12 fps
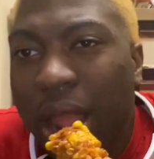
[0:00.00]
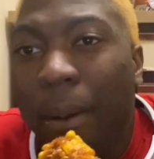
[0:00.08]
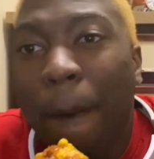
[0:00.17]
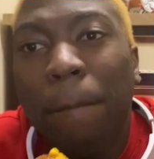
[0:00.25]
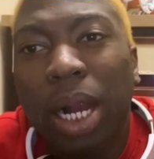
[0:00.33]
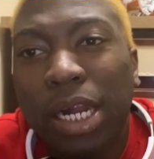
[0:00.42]

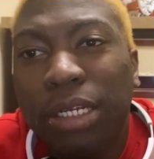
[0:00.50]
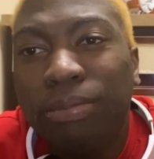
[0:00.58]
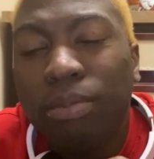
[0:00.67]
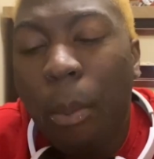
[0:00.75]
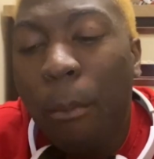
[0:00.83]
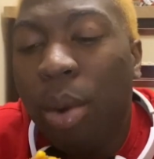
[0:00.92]
But
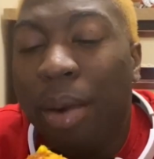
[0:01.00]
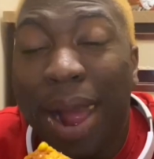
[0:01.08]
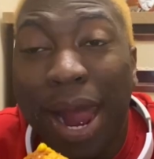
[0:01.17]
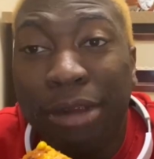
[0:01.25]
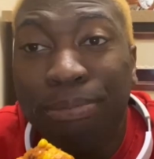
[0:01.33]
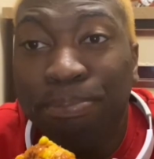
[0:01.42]

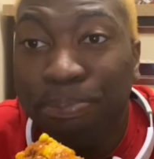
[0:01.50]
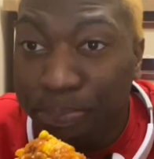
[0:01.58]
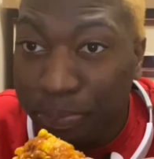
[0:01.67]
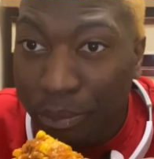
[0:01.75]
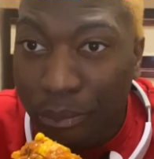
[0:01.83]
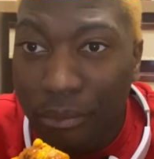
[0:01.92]
I,
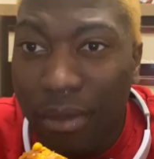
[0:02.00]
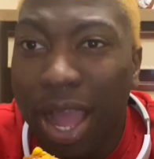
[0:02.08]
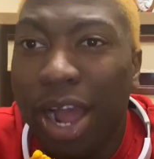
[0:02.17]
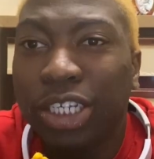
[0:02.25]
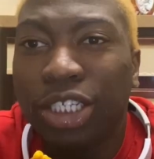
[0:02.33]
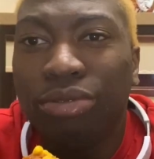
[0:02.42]

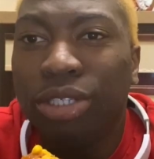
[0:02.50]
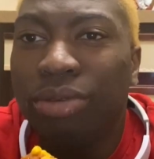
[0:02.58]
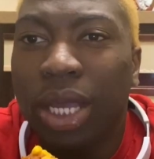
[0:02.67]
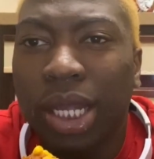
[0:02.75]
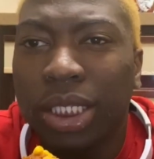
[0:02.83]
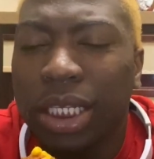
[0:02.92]
because you're too
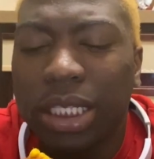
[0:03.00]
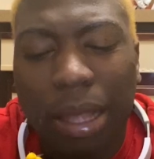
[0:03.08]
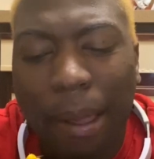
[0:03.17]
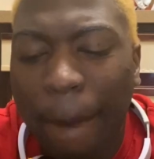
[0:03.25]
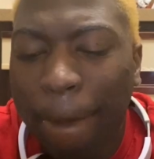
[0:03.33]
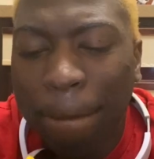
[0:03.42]

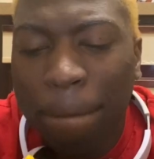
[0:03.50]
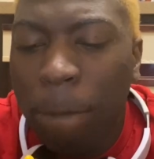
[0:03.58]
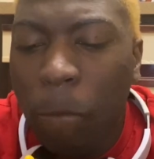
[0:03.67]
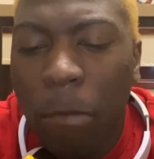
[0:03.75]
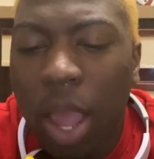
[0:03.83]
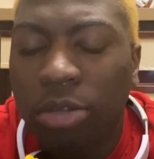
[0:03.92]

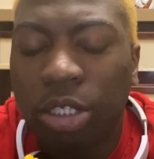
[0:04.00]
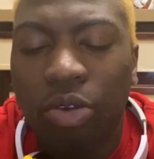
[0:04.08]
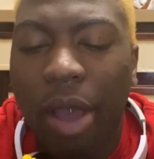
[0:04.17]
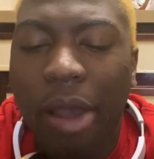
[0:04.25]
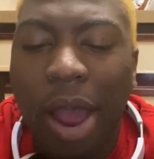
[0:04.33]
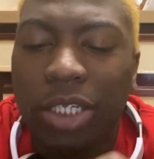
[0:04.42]
inconsistent. You're too
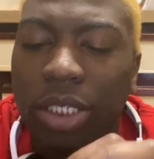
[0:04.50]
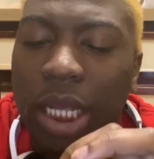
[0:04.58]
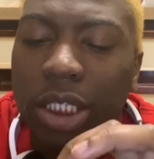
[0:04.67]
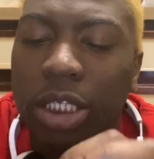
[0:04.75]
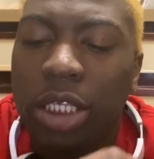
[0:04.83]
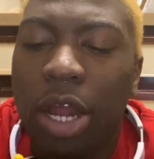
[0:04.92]
wrong. I should have
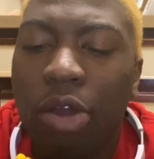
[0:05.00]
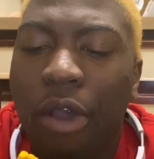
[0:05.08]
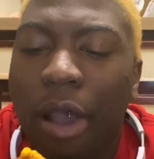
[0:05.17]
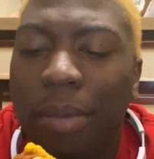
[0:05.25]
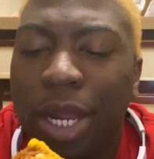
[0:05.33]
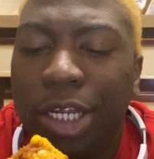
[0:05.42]
to tell a
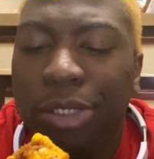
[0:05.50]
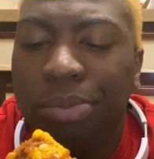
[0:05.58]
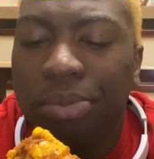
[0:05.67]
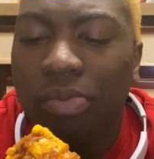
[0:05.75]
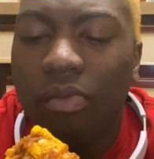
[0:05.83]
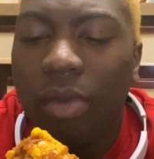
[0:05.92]
grown
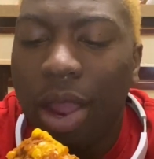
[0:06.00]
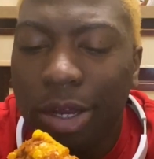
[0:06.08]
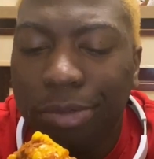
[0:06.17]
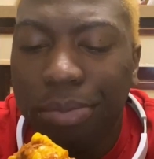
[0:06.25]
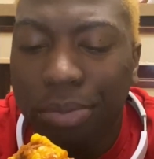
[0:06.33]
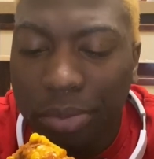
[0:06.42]

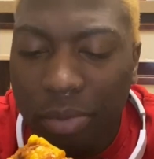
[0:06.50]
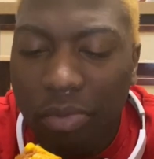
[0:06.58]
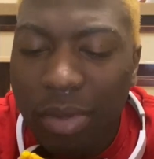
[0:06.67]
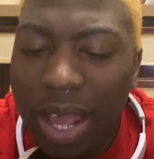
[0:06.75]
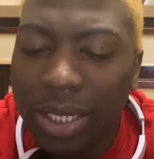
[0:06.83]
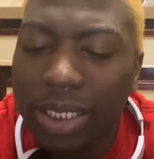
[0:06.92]
man
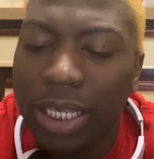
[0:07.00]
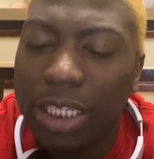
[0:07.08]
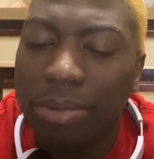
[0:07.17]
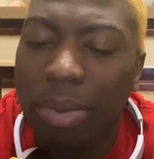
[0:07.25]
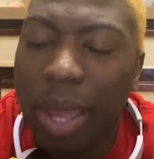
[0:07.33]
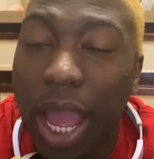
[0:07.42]
to text
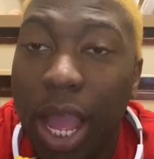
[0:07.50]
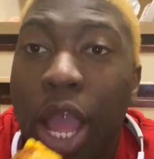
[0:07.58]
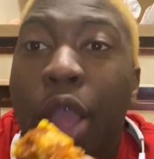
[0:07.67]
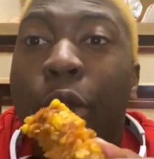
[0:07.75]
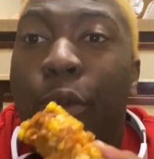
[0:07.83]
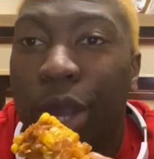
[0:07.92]
me back
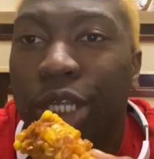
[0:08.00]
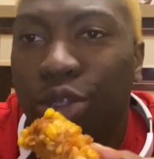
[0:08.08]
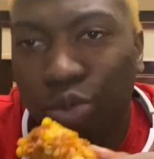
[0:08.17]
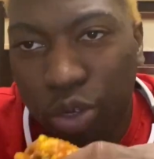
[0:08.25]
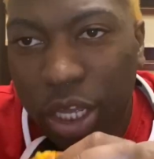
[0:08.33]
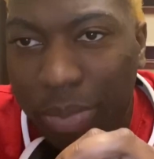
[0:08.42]
when you
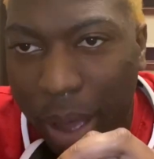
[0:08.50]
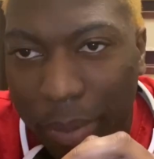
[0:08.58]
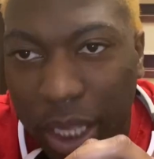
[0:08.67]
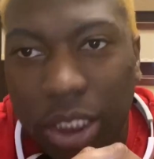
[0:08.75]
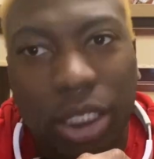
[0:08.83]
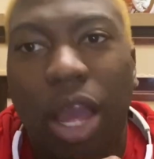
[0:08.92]
read my
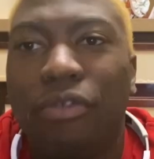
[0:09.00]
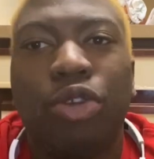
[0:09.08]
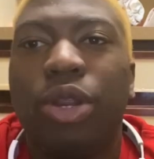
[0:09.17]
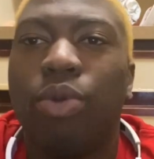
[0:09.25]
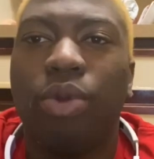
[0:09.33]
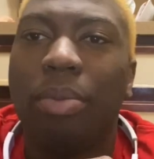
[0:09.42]
message. Now, if you
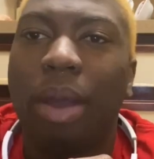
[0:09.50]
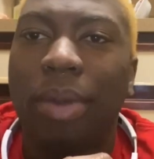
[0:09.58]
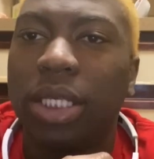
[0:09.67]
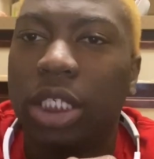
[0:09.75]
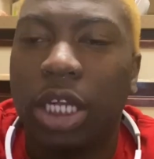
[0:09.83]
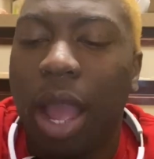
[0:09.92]
didn't read my
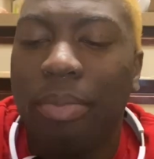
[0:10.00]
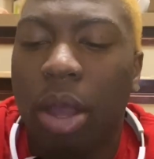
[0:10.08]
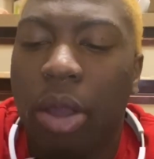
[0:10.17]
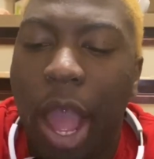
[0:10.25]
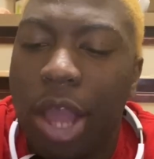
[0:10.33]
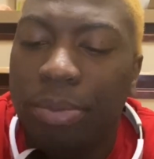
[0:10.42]
message, I'd be
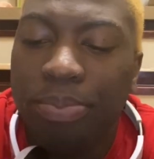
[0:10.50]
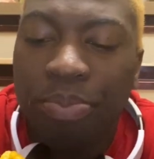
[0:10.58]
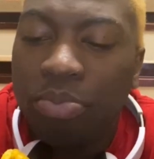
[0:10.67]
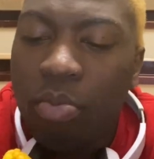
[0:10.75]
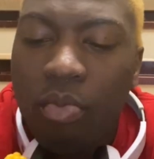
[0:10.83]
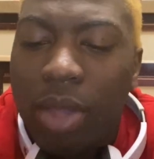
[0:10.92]
okay.
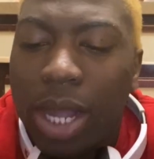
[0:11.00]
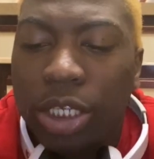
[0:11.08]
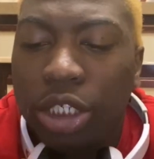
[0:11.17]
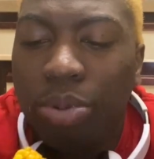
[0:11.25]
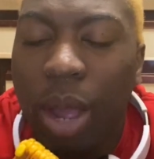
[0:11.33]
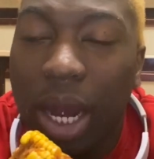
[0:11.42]
Cause
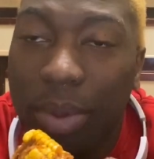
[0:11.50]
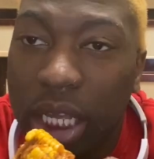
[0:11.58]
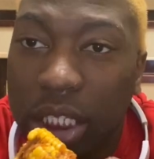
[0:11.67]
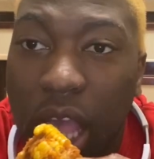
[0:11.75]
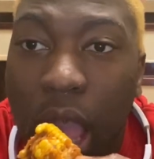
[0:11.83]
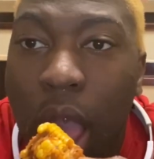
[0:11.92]
you probably
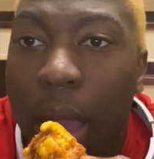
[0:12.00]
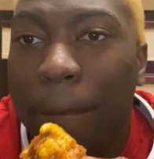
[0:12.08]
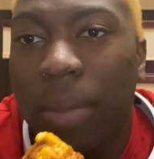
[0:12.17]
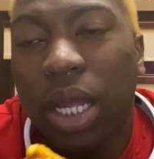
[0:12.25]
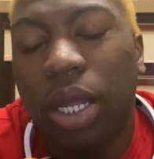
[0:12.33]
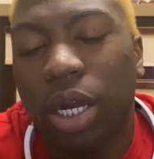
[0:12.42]
busy,
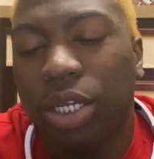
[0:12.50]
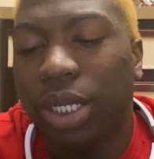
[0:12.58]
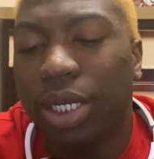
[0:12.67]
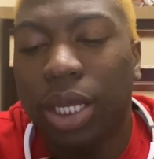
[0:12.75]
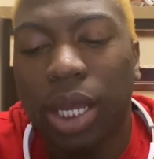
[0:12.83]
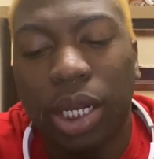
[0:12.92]
but then
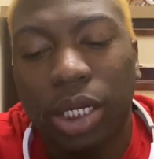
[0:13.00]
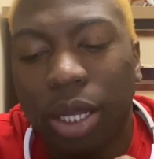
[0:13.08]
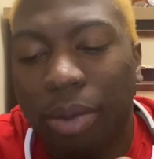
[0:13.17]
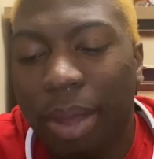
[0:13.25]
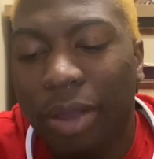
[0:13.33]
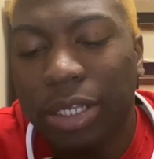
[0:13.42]
again, a nigga
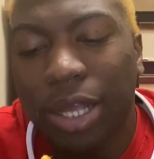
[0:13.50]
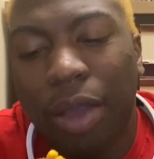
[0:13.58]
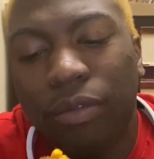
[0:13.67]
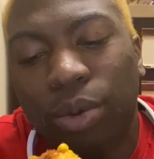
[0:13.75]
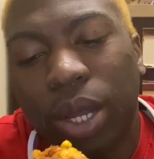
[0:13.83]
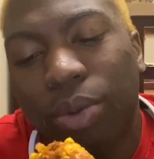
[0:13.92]
makes time
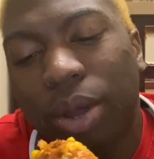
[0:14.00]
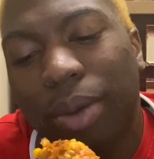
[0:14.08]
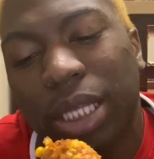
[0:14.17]
for what he want to make